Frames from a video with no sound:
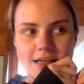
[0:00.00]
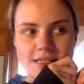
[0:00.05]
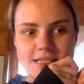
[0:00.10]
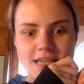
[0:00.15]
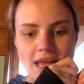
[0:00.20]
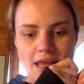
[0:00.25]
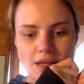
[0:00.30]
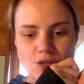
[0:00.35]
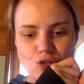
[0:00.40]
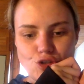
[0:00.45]

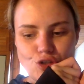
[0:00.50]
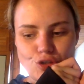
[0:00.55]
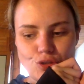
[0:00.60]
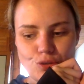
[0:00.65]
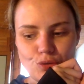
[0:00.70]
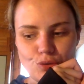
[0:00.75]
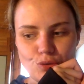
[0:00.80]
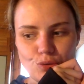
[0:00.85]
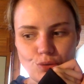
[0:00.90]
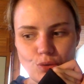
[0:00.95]
tend
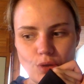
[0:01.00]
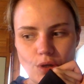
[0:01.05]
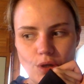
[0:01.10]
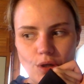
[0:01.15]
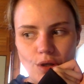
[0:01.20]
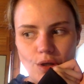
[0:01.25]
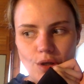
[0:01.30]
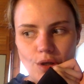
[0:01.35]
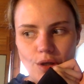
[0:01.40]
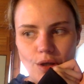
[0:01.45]
to
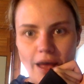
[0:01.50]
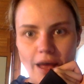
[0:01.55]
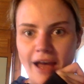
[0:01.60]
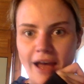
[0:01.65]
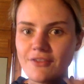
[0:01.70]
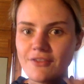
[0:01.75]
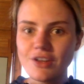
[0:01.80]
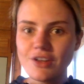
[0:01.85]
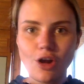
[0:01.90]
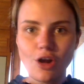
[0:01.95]

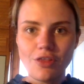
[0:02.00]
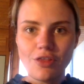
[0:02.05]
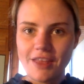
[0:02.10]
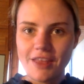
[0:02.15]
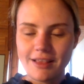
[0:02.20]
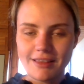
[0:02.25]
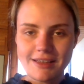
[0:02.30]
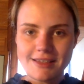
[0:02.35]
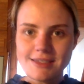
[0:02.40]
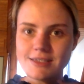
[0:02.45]
have it on
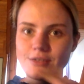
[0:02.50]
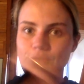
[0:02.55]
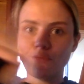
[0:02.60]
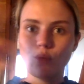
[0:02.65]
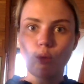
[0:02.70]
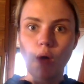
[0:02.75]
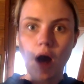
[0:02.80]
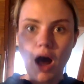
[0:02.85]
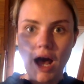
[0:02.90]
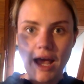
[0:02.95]
their list of
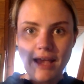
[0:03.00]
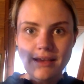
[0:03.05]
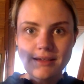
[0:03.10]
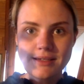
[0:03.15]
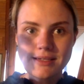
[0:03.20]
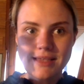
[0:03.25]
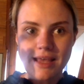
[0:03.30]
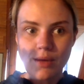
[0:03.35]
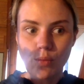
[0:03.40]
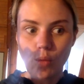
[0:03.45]

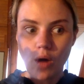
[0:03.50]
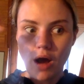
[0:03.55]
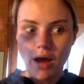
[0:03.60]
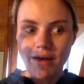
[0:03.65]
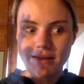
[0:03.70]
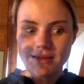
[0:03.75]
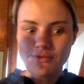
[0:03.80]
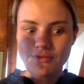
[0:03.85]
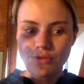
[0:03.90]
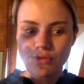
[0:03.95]
whys, their
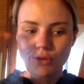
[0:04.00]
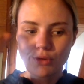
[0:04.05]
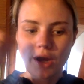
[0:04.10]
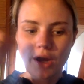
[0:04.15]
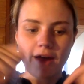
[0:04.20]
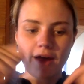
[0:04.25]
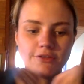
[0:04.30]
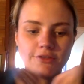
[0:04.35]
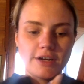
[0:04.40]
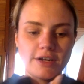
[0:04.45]
whys for
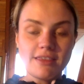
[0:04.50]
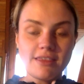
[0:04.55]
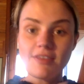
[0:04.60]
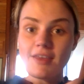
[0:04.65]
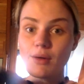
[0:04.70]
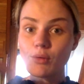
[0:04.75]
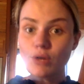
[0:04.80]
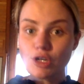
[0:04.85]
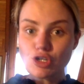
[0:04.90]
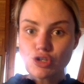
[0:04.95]
recovery, that
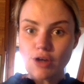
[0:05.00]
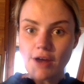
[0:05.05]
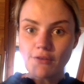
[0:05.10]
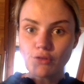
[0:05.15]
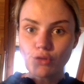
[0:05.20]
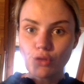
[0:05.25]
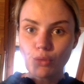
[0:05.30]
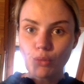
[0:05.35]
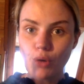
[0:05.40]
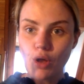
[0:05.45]
they want to
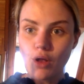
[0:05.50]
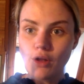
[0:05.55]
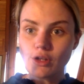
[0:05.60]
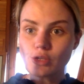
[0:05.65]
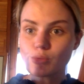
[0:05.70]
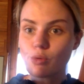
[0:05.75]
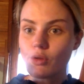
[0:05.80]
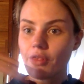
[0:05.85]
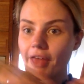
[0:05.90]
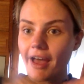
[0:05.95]
travel the
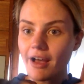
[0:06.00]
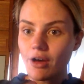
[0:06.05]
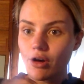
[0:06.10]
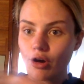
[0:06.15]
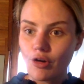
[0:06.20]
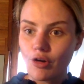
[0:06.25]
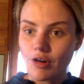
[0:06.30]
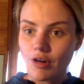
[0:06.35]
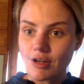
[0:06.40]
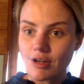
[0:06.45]
world. Well, that
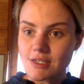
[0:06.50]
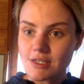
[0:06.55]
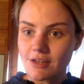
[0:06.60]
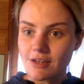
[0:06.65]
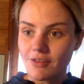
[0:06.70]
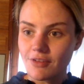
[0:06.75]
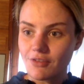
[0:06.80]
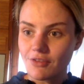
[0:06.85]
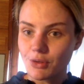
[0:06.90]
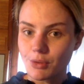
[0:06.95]
got crossed
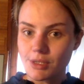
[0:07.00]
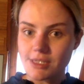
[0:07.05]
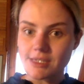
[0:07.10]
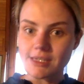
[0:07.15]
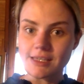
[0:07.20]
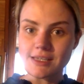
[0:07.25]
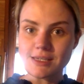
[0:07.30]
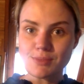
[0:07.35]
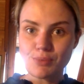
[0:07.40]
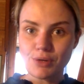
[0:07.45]
off everyone's
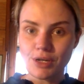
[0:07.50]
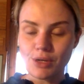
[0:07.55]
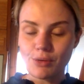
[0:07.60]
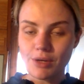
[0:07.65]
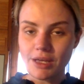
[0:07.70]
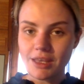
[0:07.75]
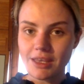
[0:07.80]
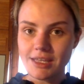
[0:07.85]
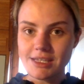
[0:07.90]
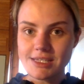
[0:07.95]
list pretty
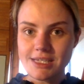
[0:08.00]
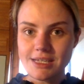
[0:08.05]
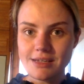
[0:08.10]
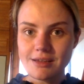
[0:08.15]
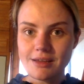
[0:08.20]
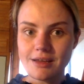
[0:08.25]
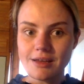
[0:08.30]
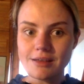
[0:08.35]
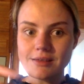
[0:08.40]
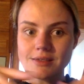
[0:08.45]
quickly,
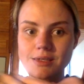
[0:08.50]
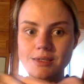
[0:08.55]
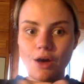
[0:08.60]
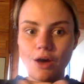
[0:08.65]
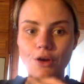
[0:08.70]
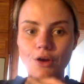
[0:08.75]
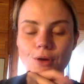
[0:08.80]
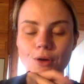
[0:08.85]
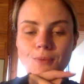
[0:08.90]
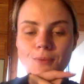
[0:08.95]
didn't it?
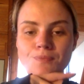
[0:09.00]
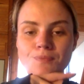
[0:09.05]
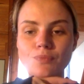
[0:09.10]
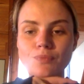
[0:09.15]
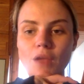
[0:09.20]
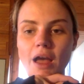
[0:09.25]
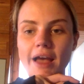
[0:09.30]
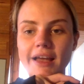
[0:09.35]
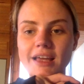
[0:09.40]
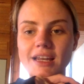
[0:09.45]
So
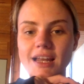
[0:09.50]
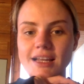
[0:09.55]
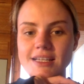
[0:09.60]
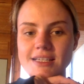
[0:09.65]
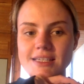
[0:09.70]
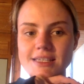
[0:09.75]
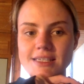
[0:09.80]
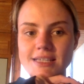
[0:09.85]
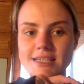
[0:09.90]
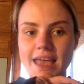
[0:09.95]
I can
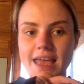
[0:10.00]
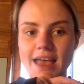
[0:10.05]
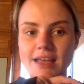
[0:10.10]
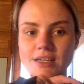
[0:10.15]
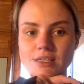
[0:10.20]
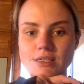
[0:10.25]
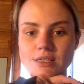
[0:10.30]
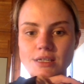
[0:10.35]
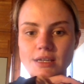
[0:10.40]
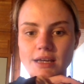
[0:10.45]

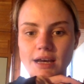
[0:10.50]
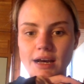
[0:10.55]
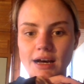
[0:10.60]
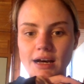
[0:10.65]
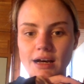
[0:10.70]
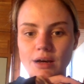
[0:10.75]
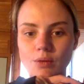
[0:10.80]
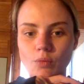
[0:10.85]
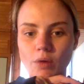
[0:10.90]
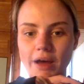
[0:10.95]
understand
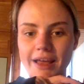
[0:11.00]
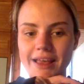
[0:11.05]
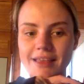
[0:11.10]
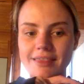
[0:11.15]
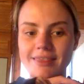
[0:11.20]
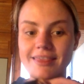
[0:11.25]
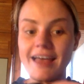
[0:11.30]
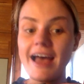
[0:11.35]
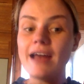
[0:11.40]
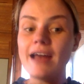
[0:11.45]
why
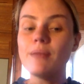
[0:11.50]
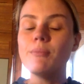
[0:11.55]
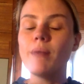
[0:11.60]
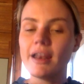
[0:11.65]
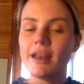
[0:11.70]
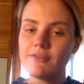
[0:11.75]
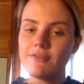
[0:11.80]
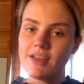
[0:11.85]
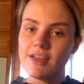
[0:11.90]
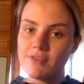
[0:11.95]
that might
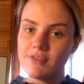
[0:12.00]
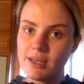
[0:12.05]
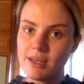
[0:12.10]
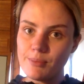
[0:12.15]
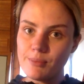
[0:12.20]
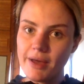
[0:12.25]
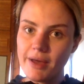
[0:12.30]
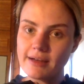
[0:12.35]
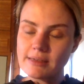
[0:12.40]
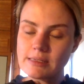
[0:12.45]
have even
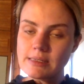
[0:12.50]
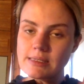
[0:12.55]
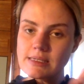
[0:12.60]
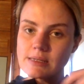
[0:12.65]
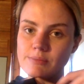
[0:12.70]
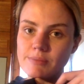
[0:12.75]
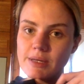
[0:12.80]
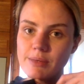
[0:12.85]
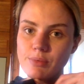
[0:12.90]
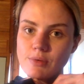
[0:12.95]
impacted
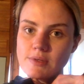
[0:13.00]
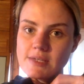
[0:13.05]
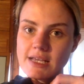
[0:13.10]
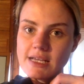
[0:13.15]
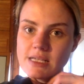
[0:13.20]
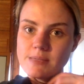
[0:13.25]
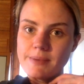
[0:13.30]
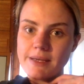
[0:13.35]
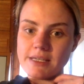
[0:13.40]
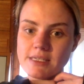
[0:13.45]
some people's
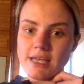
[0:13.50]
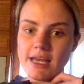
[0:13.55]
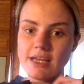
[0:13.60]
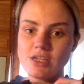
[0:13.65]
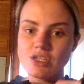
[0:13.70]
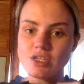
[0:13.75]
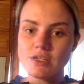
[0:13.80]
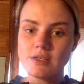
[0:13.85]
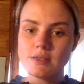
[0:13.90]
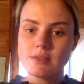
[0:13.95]

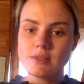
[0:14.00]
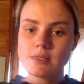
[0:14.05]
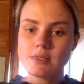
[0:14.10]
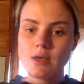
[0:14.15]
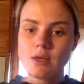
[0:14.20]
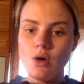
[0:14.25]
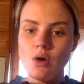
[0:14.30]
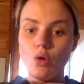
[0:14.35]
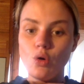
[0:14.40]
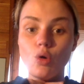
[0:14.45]
expectations
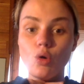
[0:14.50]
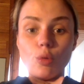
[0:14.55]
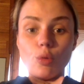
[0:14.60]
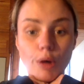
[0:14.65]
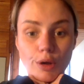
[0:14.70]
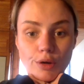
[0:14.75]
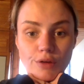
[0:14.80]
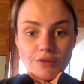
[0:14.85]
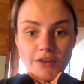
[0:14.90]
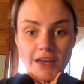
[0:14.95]
or
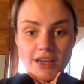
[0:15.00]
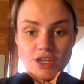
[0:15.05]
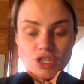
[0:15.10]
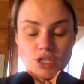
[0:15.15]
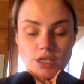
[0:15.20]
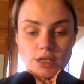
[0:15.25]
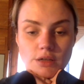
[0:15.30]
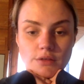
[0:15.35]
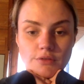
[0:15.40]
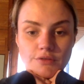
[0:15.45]

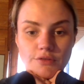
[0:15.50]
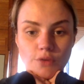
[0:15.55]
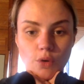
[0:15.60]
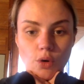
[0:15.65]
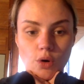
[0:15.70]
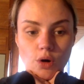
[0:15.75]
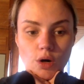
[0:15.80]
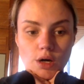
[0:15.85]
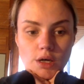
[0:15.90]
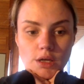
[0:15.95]
motivation
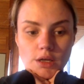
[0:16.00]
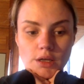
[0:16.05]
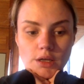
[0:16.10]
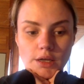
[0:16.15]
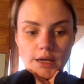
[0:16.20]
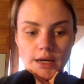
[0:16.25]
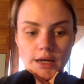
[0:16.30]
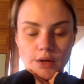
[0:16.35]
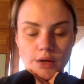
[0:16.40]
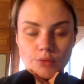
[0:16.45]
for
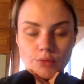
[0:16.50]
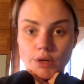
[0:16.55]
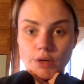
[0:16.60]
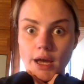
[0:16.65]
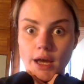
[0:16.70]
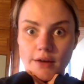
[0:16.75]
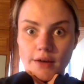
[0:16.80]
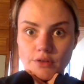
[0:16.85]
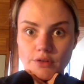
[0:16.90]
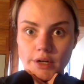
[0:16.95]

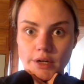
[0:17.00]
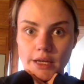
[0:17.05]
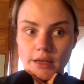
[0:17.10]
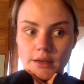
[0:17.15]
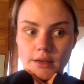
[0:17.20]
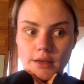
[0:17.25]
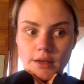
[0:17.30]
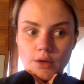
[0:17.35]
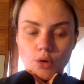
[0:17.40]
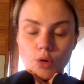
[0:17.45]
recovering
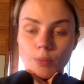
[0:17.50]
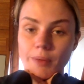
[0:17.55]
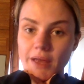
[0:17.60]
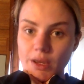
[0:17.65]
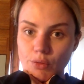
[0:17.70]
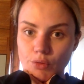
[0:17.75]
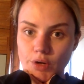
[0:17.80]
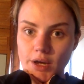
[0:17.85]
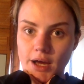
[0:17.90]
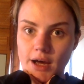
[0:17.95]
or
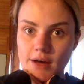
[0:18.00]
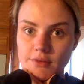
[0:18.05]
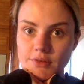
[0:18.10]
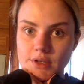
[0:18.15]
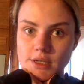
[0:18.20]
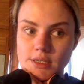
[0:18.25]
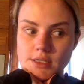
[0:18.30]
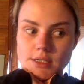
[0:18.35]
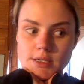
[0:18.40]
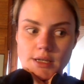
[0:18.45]
being
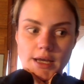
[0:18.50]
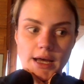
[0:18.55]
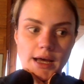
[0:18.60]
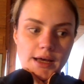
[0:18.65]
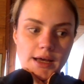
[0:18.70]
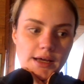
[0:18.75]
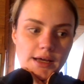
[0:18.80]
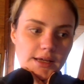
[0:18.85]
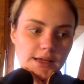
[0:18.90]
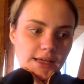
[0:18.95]
recovered
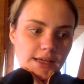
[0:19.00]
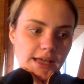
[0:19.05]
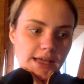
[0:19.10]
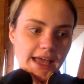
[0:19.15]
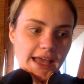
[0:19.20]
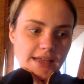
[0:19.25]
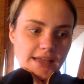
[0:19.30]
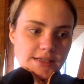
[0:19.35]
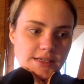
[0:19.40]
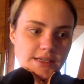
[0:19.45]

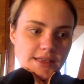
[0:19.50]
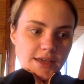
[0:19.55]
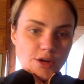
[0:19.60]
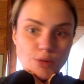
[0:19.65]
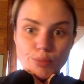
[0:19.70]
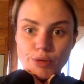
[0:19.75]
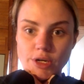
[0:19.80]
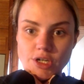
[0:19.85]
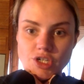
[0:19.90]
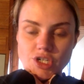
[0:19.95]
and their
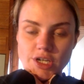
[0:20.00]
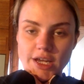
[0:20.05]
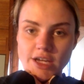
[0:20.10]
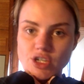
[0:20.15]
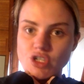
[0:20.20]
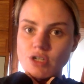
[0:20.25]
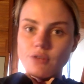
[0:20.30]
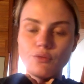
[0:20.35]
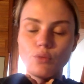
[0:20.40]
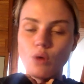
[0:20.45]

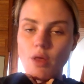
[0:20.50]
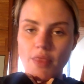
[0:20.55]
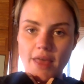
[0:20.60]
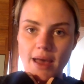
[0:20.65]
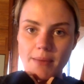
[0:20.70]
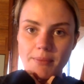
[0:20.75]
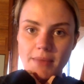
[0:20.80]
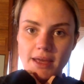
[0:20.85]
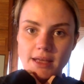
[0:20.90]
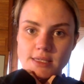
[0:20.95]
appreciation of what
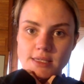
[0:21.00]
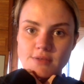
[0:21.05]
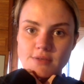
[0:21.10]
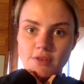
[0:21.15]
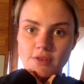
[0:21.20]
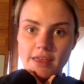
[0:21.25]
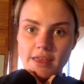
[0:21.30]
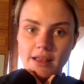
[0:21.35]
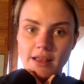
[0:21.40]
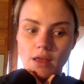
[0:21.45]
that means
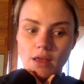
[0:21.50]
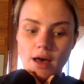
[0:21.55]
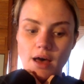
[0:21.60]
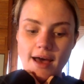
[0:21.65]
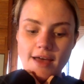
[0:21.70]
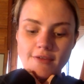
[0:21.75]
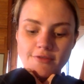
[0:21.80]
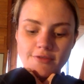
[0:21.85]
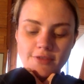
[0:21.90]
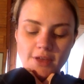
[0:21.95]
for their
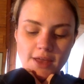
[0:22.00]
life.